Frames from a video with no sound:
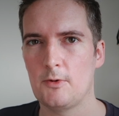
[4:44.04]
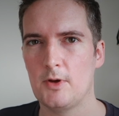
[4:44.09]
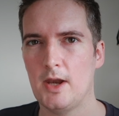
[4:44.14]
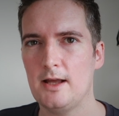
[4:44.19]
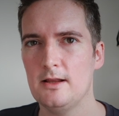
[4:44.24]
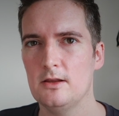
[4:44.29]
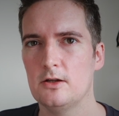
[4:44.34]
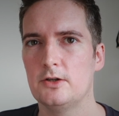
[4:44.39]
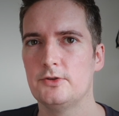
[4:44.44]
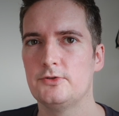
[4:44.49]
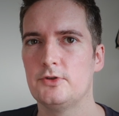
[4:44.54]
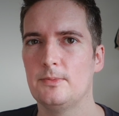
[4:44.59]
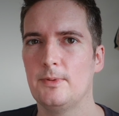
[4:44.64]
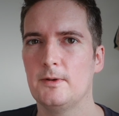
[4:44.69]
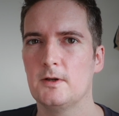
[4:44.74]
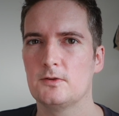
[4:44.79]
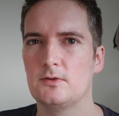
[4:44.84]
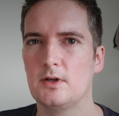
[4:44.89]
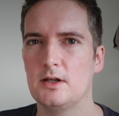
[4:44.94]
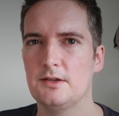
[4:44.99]
Now, when I learned
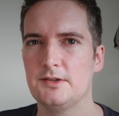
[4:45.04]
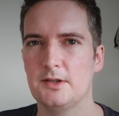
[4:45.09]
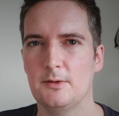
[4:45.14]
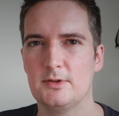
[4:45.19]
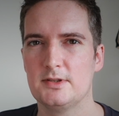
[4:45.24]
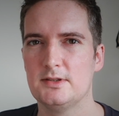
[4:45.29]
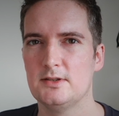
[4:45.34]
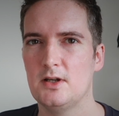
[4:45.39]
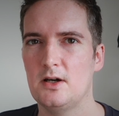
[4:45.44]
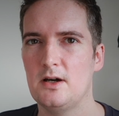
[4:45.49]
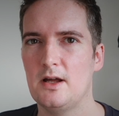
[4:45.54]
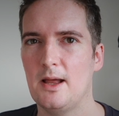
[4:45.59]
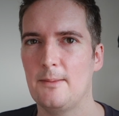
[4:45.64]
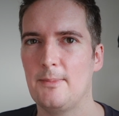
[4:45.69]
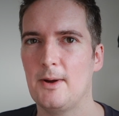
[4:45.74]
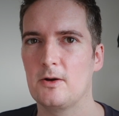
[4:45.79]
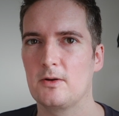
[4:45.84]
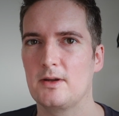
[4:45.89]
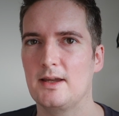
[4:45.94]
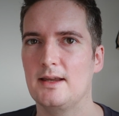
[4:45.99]
Ruby on Rails, it was
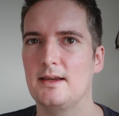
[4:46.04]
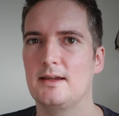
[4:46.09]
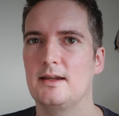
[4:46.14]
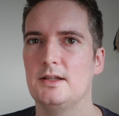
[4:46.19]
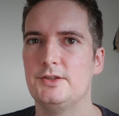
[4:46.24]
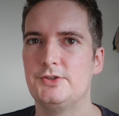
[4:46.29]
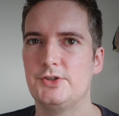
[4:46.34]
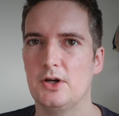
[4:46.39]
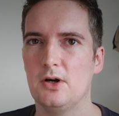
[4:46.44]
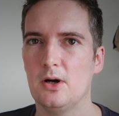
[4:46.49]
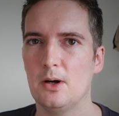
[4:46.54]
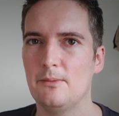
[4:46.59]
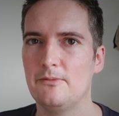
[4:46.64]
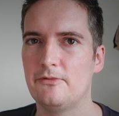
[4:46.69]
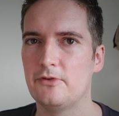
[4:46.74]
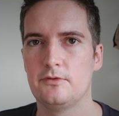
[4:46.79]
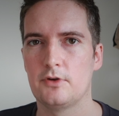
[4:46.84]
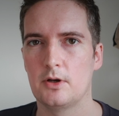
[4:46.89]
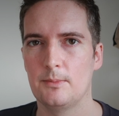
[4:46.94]
not about getting a job.